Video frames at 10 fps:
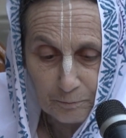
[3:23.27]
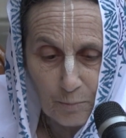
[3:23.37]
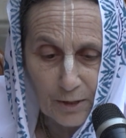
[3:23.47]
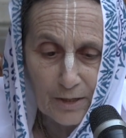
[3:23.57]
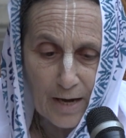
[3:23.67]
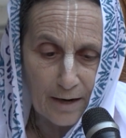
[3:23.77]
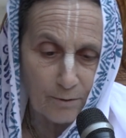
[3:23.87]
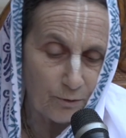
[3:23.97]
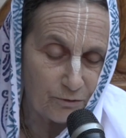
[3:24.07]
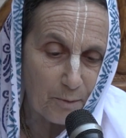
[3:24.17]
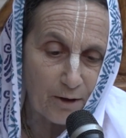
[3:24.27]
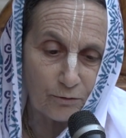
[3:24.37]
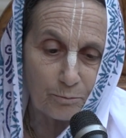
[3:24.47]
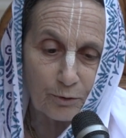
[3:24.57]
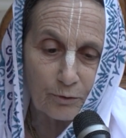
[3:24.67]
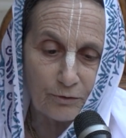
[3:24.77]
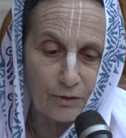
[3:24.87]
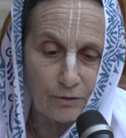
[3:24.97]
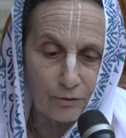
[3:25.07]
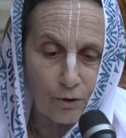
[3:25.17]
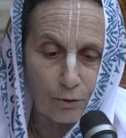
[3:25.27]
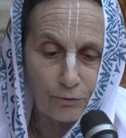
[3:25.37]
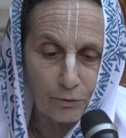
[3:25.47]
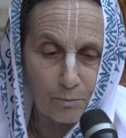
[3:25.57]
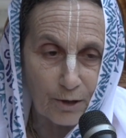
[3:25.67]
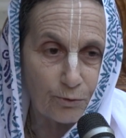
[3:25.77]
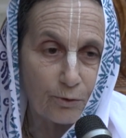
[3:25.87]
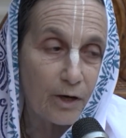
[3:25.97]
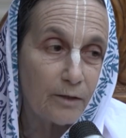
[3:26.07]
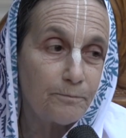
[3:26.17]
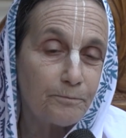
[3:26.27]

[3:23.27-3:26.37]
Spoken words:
But he had a responsibility to go to Mathura